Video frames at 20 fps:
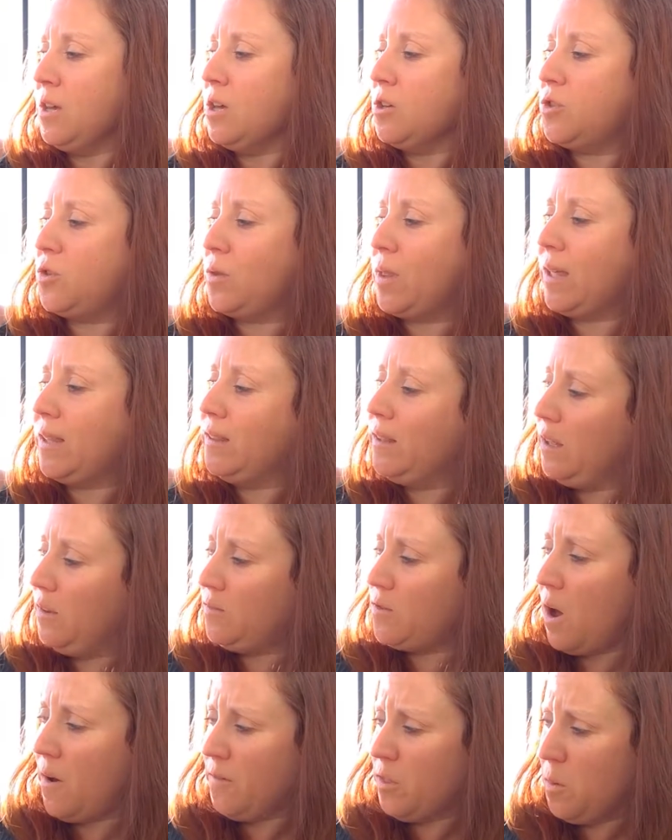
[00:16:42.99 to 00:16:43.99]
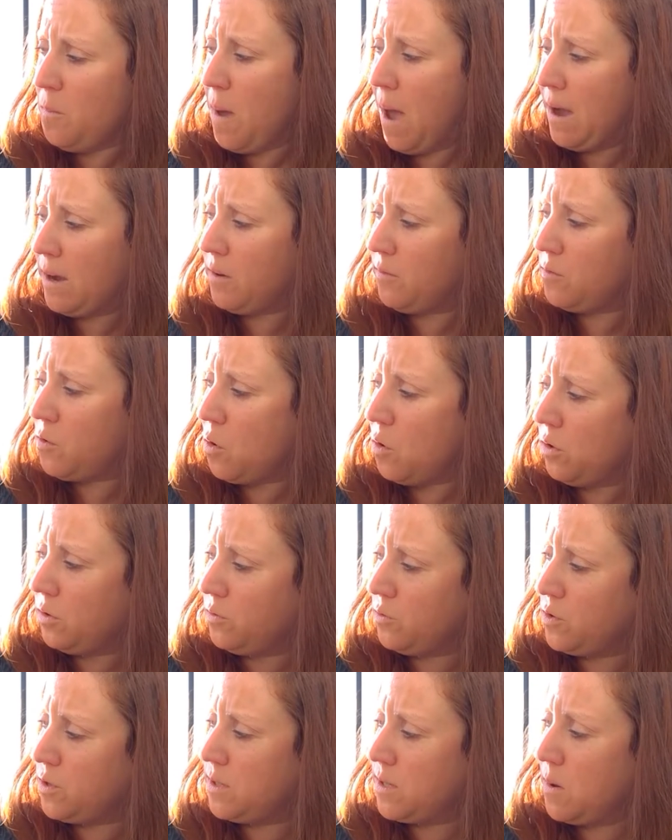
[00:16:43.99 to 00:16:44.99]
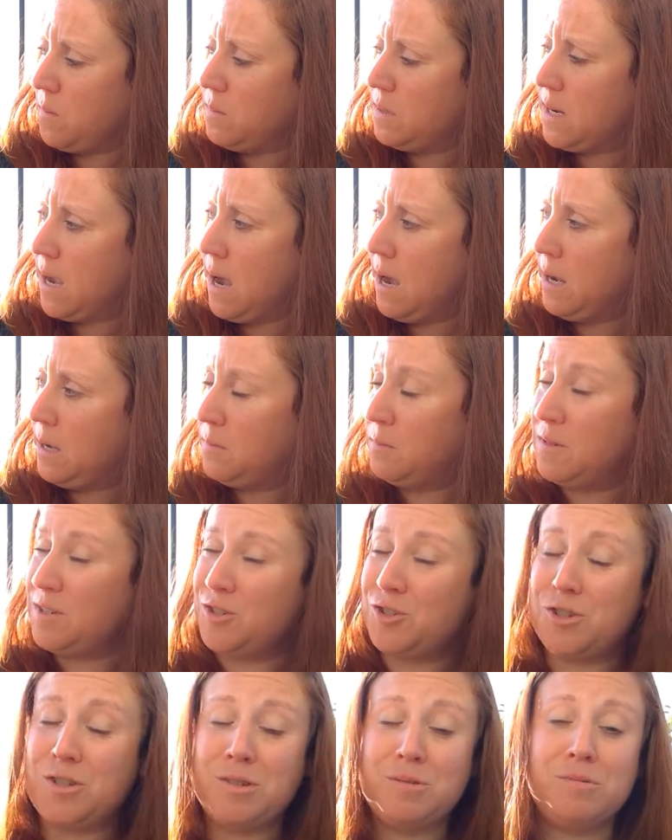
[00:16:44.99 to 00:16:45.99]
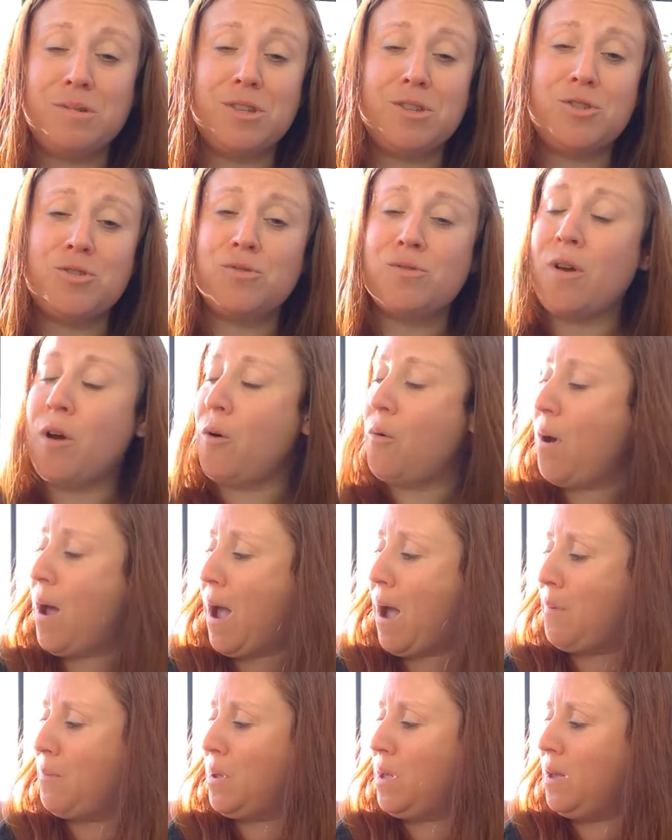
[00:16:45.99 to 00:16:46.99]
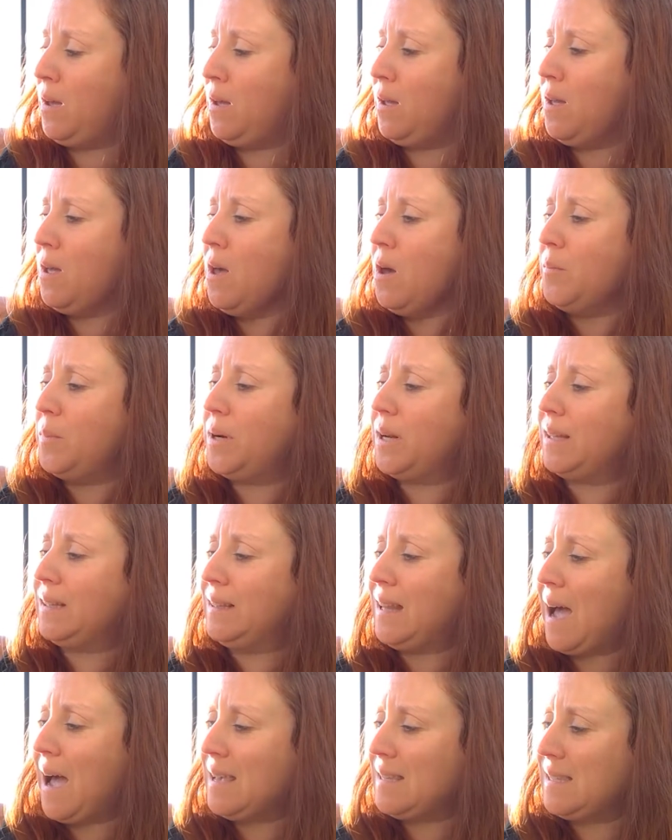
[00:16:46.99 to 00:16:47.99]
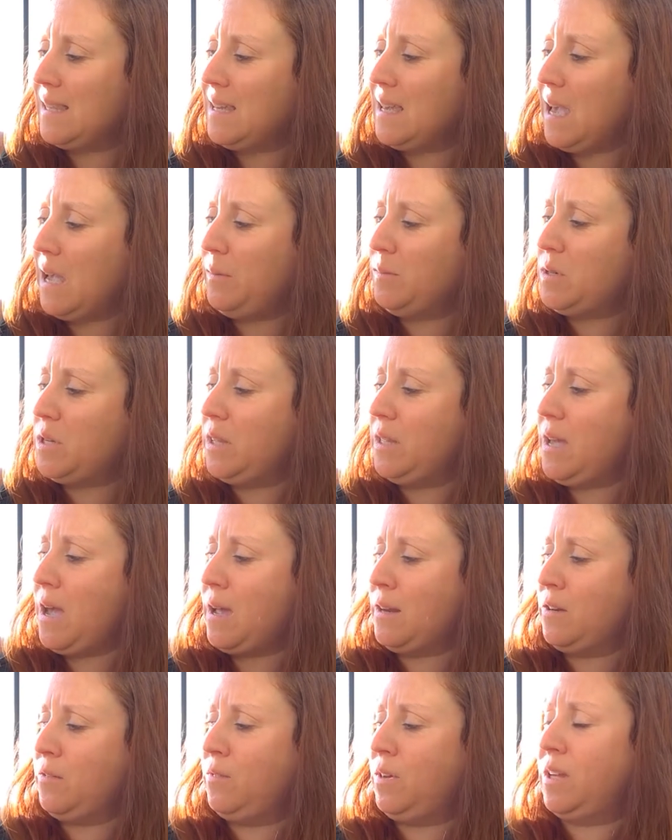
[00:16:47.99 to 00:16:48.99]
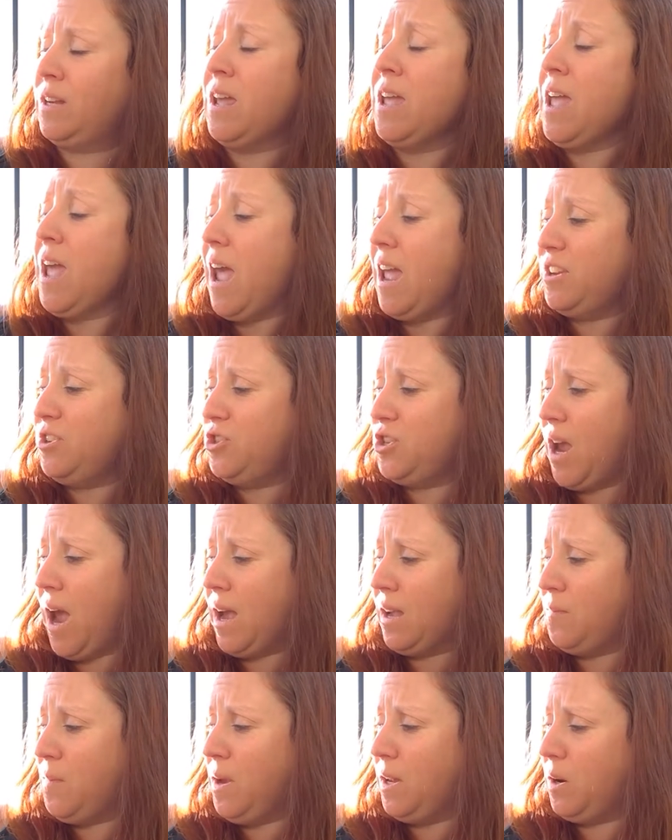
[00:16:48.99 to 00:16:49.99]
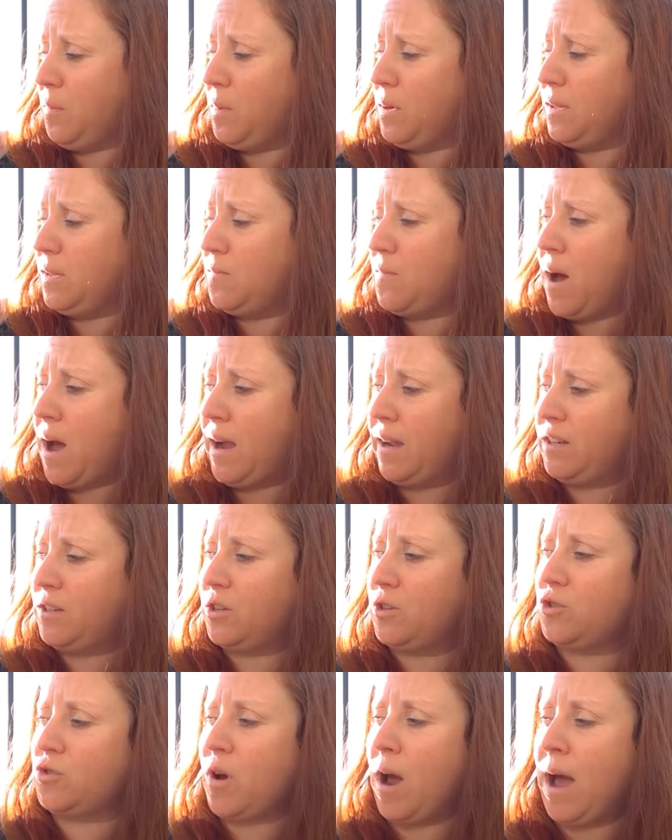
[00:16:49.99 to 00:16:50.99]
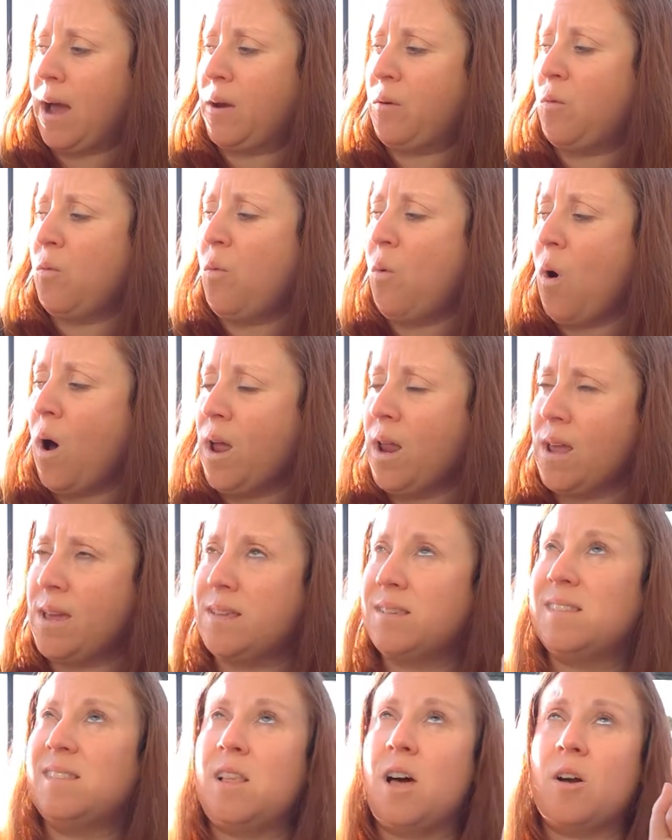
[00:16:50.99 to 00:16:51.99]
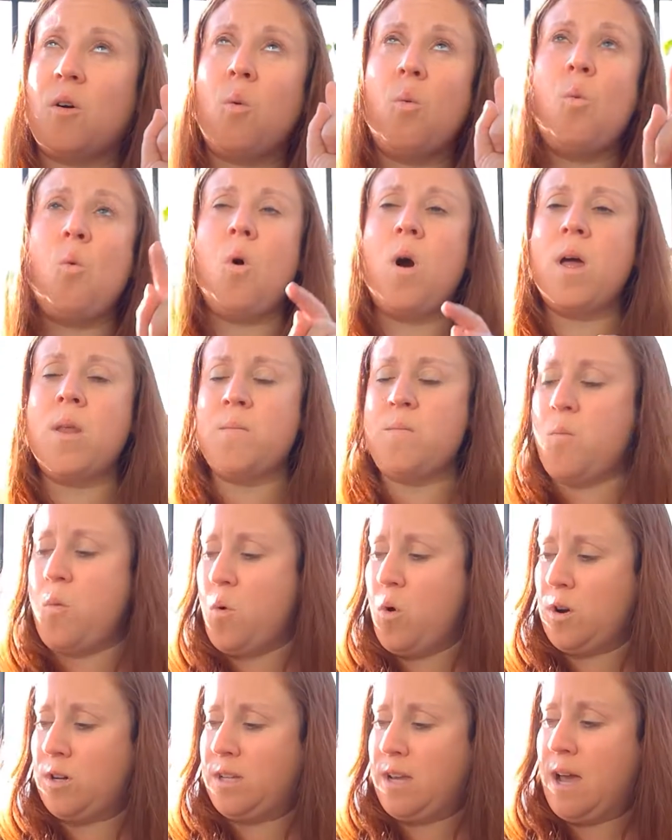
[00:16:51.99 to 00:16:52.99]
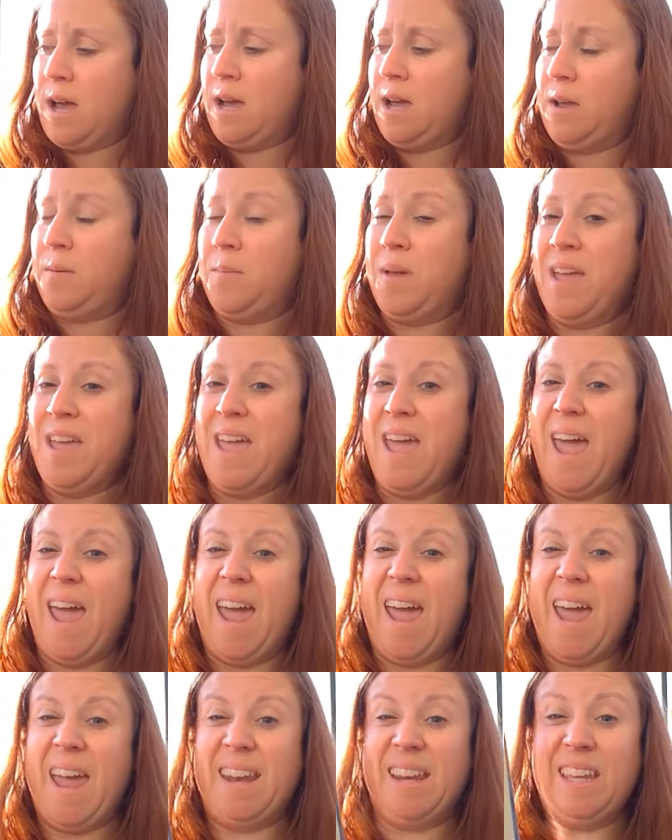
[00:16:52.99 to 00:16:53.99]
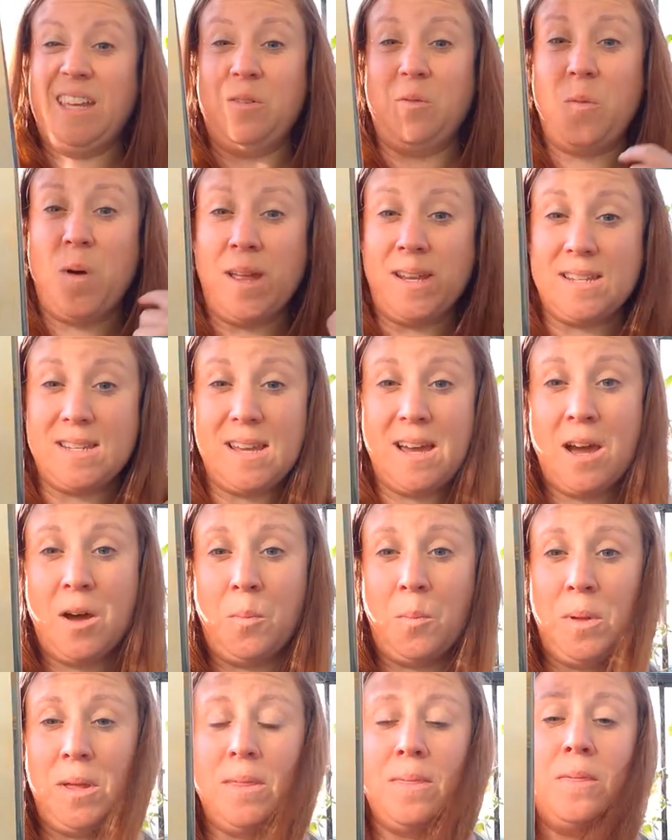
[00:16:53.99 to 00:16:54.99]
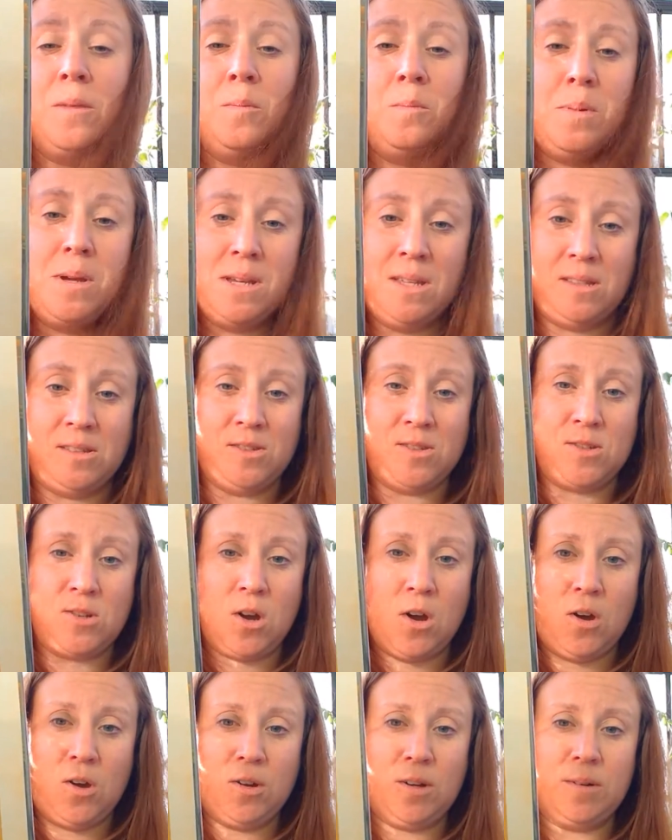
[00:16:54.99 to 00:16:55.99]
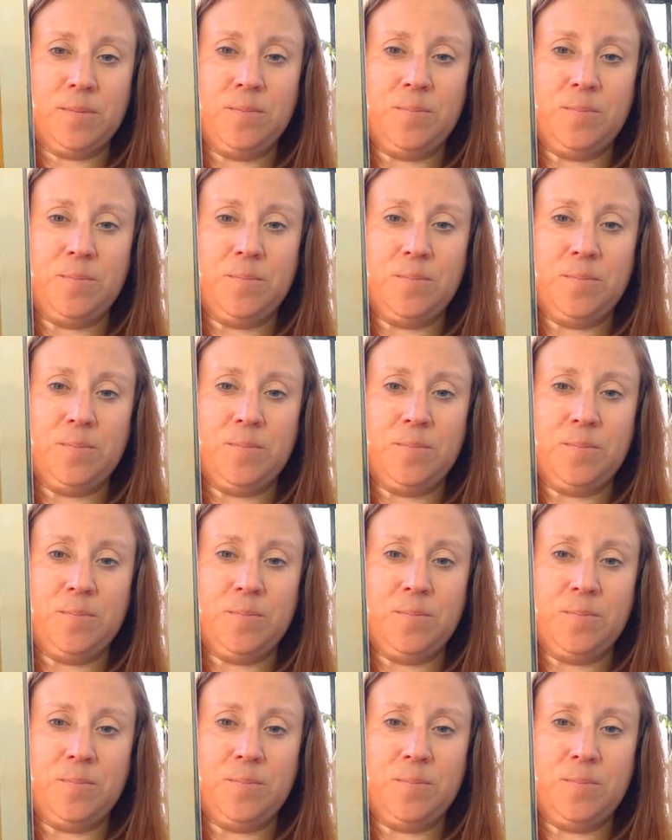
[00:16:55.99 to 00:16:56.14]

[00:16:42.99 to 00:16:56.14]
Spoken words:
So they lived off the bag of gold for some time. She was so happy. But at last they came to the end of it, and Jack made up his mind to try his luck one more time, and he went up the beanstalk.